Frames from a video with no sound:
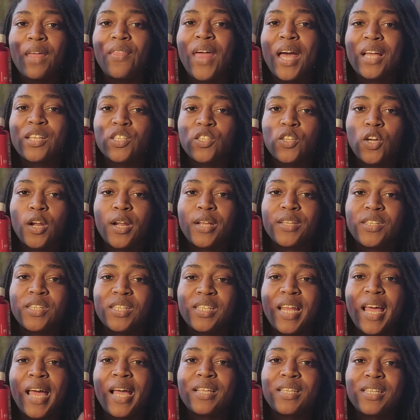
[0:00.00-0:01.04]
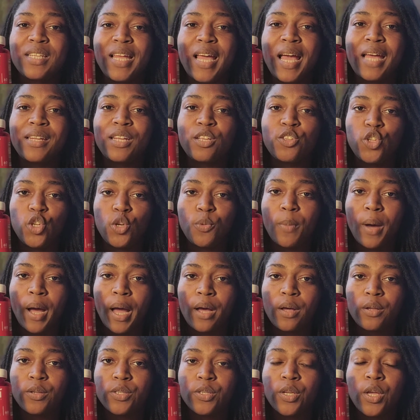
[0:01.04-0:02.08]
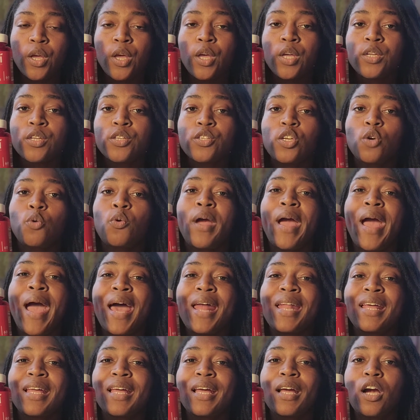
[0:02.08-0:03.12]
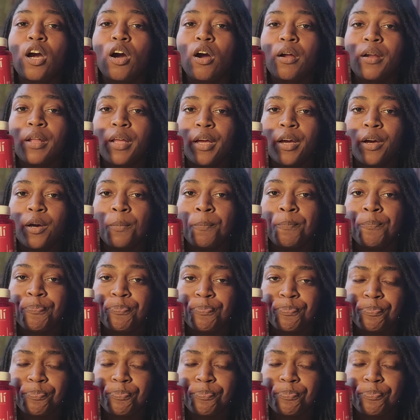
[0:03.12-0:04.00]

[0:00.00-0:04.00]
And that's starting today. Today I did two miles. So we're adding in cardio.